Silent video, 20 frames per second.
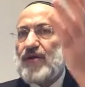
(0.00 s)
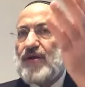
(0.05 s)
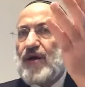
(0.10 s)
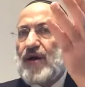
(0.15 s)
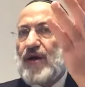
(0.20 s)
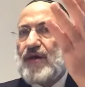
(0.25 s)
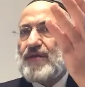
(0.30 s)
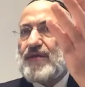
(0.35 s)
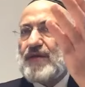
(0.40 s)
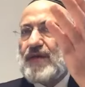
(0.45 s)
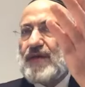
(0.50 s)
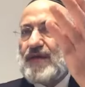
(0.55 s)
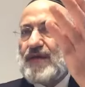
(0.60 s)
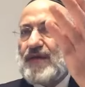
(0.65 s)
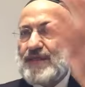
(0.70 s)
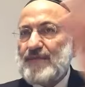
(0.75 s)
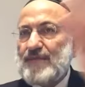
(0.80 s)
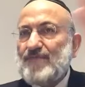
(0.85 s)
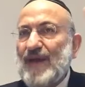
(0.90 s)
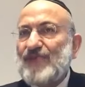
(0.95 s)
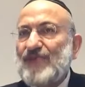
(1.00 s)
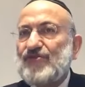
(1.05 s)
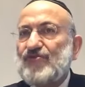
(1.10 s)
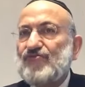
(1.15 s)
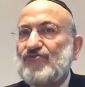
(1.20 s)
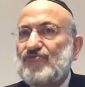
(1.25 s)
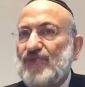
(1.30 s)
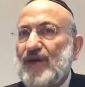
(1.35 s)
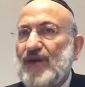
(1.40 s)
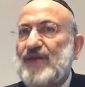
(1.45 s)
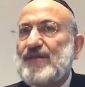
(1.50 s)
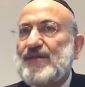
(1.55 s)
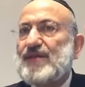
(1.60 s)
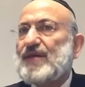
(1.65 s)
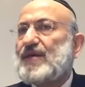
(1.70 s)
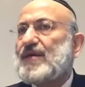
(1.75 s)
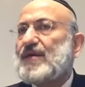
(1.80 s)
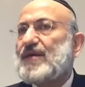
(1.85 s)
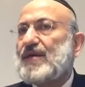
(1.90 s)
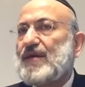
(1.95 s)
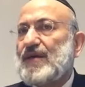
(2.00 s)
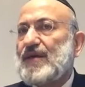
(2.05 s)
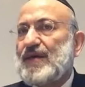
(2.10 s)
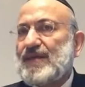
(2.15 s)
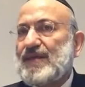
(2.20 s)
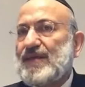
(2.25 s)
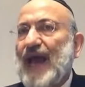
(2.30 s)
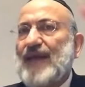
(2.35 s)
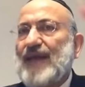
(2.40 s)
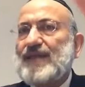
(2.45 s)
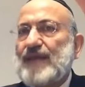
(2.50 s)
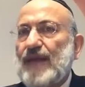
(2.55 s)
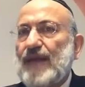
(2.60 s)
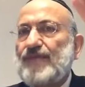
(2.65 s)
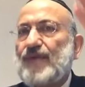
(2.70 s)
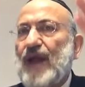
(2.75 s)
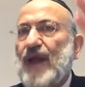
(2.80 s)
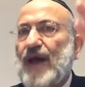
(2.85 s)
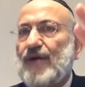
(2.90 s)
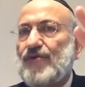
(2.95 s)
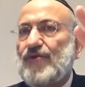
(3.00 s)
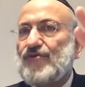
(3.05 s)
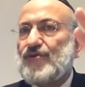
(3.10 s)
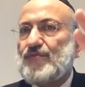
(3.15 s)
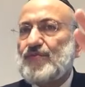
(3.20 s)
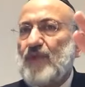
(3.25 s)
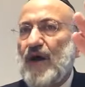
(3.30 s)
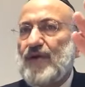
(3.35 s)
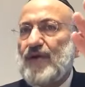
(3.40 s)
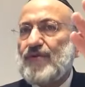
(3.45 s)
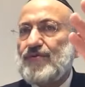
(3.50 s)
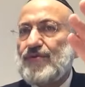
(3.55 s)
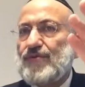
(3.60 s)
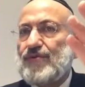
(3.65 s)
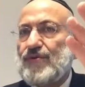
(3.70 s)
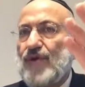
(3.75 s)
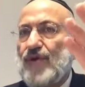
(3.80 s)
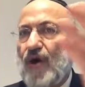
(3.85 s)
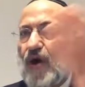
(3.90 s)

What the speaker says: God. It's a much greater title for HaKadosh Baruch Hu,